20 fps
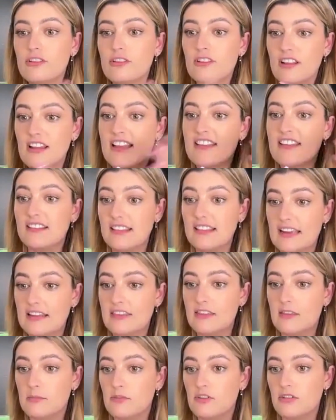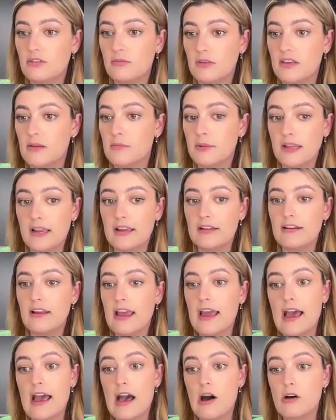So let's lead them to complete
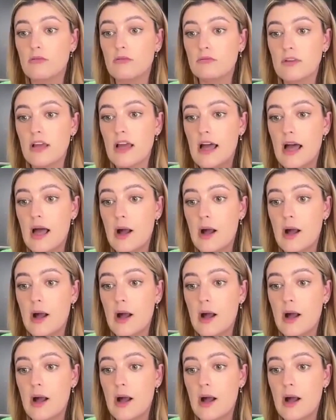our